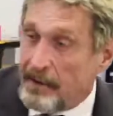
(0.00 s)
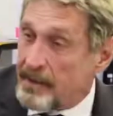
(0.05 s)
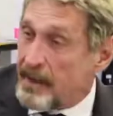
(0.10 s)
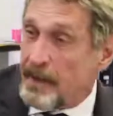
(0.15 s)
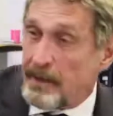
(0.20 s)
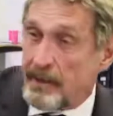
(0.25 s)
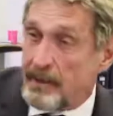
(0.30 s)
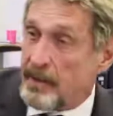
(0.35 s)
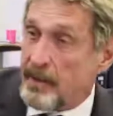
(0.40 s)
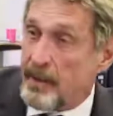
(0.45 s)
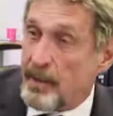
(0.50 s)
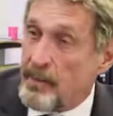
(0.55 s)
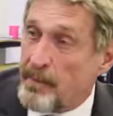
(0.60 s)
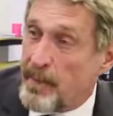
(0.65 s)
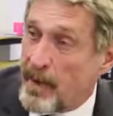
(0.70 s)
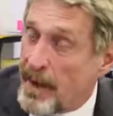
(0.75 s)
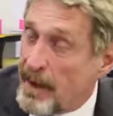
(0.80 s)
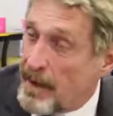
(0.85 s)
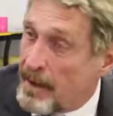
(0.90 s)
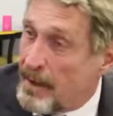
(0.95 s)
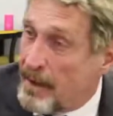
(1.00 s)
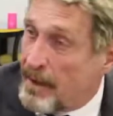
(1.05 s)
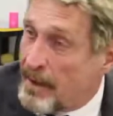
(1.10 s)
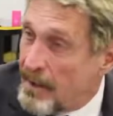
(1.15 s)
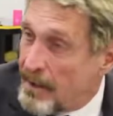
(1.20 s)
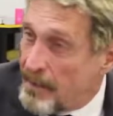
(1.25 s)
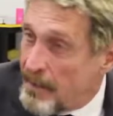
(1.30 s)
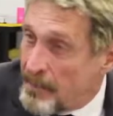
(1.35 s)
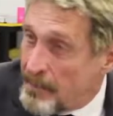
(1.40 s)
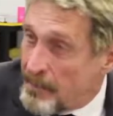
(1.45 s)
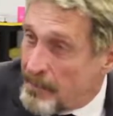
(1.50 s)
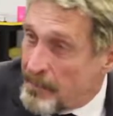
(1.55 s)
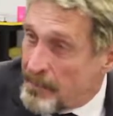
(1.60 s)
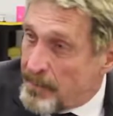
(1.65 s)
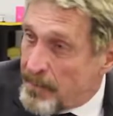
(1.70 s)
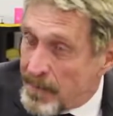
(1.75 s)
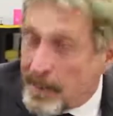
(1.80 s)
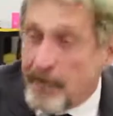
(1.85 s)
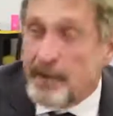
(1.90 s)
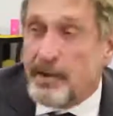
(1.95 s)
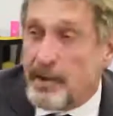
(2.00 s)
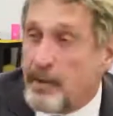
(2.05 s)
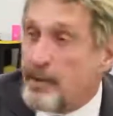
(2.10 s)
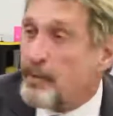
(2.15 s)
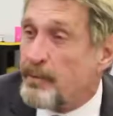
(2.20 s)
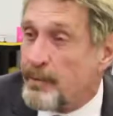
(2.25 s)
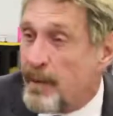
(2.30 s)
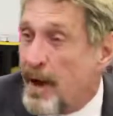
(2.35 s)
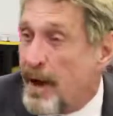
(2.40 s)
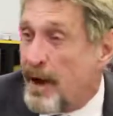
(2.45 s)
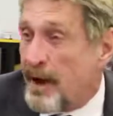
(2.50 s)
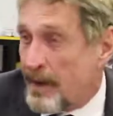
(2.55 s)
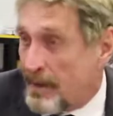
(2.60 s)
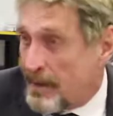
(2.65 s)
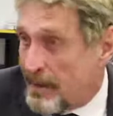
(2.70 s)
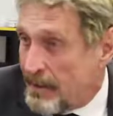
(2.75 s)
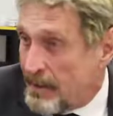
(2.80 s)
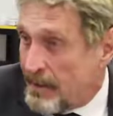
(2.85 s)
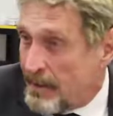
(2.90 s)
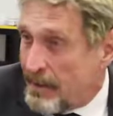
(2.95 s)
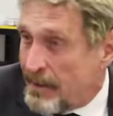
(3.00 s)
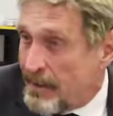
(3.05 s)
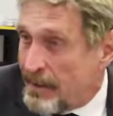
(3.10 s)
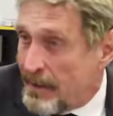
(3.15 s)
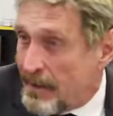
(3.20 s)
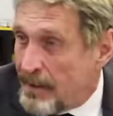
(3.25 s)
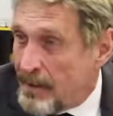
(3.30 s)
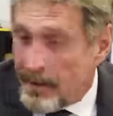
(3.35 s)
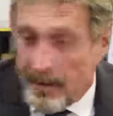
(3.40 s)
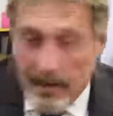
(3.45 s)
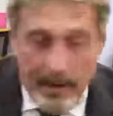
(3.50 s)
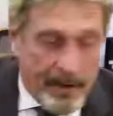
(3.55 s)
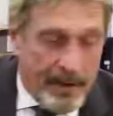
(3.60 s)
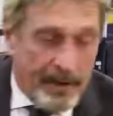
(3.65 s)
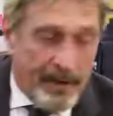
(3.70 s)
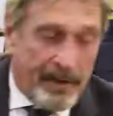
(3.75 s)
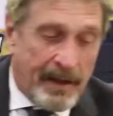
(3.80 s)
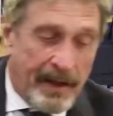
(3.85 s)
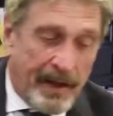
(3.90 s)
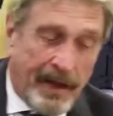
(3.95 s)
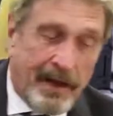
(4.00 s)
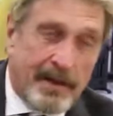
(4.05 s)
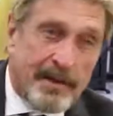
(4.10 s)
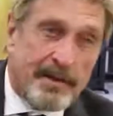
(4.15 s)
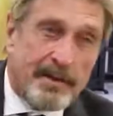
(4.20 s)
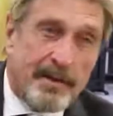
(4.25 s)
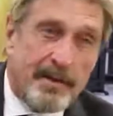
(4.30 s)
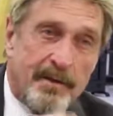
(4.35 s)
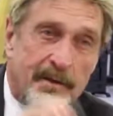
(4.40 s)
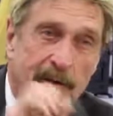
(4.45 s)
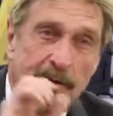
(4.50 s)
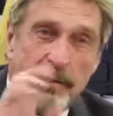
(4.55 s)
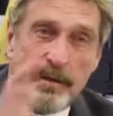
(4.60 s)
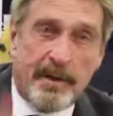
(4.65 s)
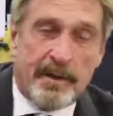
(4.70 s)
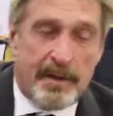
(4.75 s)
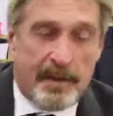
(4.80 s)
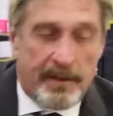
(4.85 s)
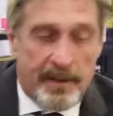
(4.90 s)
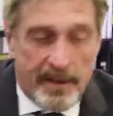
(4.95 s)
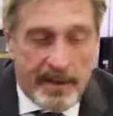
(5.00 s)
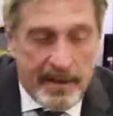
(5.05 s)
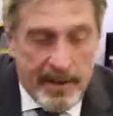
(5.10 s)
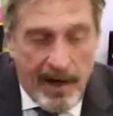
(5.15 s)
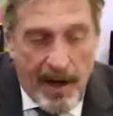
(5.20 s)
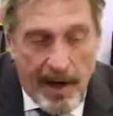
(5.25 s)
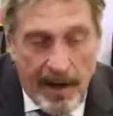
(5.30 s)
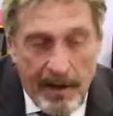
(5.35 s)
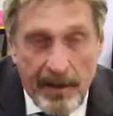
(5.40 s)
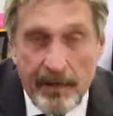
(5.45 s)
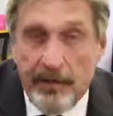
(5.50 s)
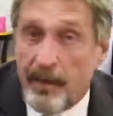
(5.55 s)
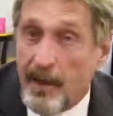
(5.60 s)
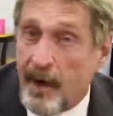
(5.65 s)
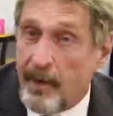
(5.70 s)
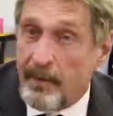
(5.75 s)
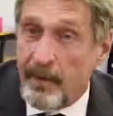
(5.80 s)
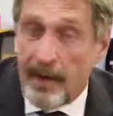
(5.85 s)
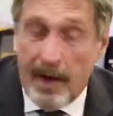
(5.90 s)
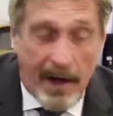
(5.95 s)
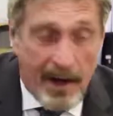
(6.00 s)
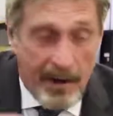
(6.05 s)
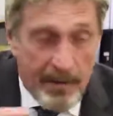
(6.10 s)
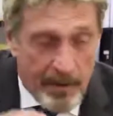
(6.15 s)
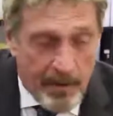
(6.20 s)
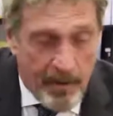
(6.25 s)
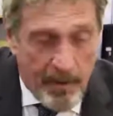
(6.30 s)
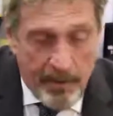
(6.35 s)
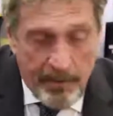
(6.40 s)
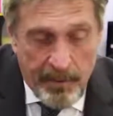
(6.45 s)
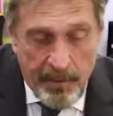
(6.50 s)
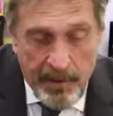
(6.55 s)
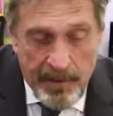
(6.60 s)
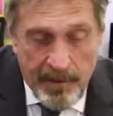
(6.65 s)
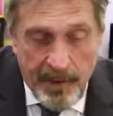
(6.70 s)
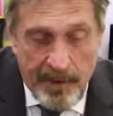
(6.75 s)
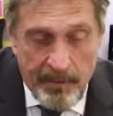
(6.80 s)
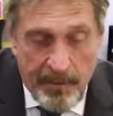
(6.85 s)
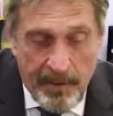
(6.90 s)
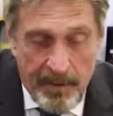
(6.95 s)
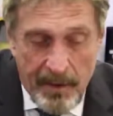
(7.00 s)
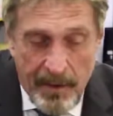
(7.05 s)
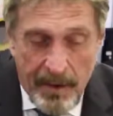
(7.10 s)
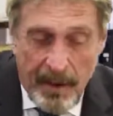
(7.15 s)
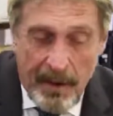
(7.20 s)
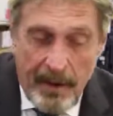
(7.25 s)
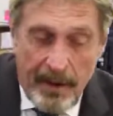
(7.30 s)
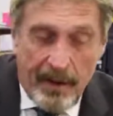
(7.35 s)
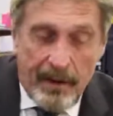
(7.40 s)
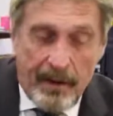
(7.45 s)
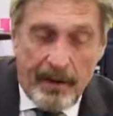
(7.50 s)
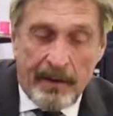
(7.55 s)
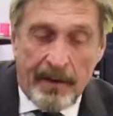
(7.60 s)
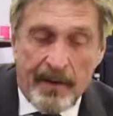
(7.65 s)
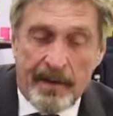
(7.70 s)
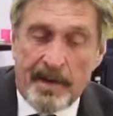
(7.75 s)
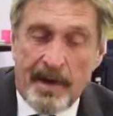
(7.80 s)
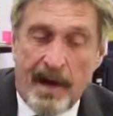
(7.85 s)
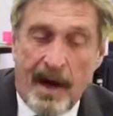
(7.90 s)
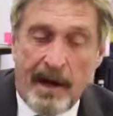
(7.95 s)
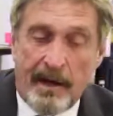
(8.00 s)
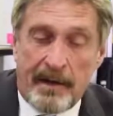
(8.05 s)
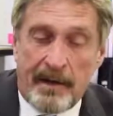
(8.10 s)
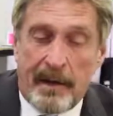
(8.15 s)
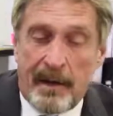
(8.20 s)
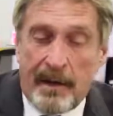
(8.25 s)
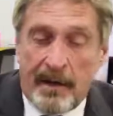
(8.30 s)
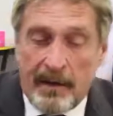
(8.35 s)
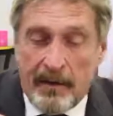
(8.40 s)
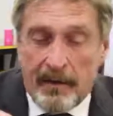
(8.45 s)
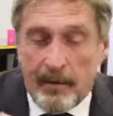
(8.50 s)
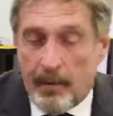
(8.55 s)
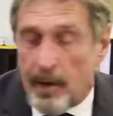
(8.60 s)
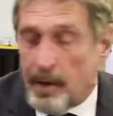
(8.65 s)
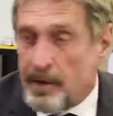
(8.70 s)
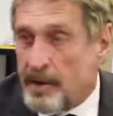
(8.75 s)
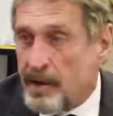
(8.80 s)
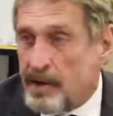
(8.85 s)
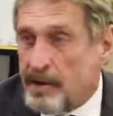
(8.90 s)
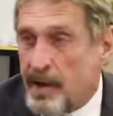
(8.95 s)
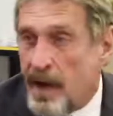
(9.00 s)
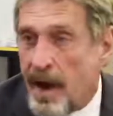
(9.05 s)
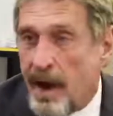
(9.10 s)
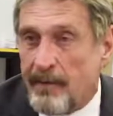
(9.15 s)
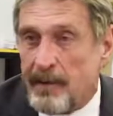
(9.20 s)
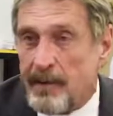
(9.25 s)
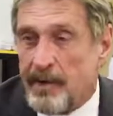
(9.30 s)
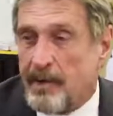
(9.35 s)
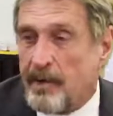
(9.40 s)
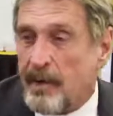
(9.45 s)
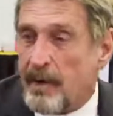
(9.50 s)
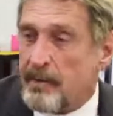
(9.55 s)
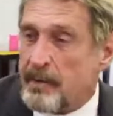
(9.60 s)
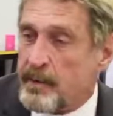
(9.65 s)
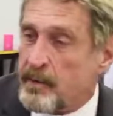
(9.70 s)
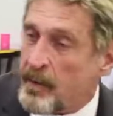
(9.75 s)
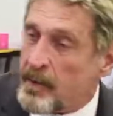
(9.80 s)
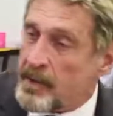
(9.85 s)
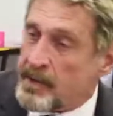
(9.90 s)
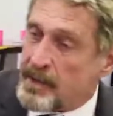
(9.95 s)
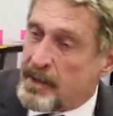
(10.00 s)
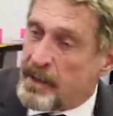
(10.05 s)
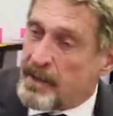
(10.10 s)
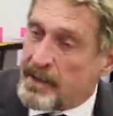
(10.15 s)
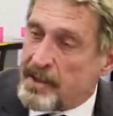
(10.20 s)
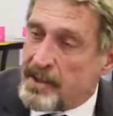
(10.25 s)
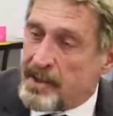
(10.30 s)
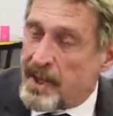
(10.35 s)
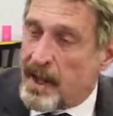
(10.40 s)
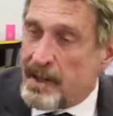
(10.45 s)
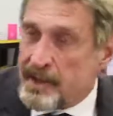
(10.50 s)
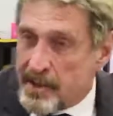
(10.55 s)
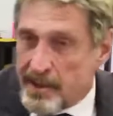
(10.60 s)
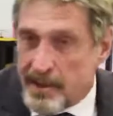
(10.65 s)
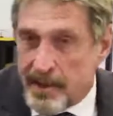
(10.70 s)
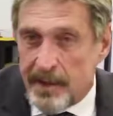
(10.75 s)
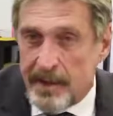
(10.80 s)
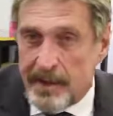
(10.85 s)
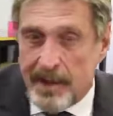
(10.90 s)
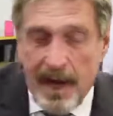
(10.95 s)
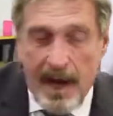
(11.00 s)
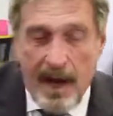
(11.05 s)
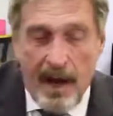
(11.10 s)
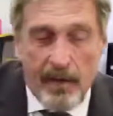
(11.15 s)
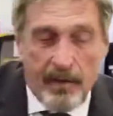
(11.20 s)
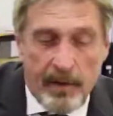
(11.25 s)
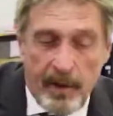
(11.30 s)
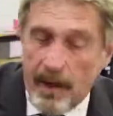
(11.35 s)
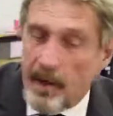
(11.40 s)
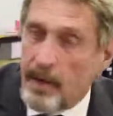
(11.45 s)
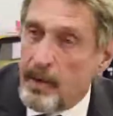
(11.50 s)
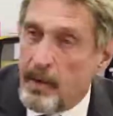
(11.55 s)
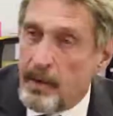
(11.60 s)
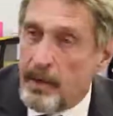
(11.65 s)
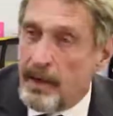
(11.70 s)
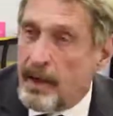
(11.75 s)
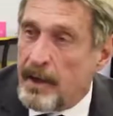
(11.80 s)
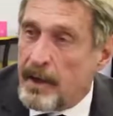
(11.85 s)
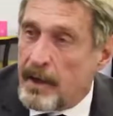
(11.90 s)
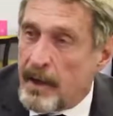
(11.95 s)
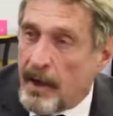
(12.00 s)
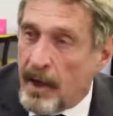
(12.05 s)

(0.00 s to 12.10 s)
And yet, you don't pay. Yes, you're paying. The instant you visit the site, if you have an Android, for example, the site runs a JavaScript which sets the download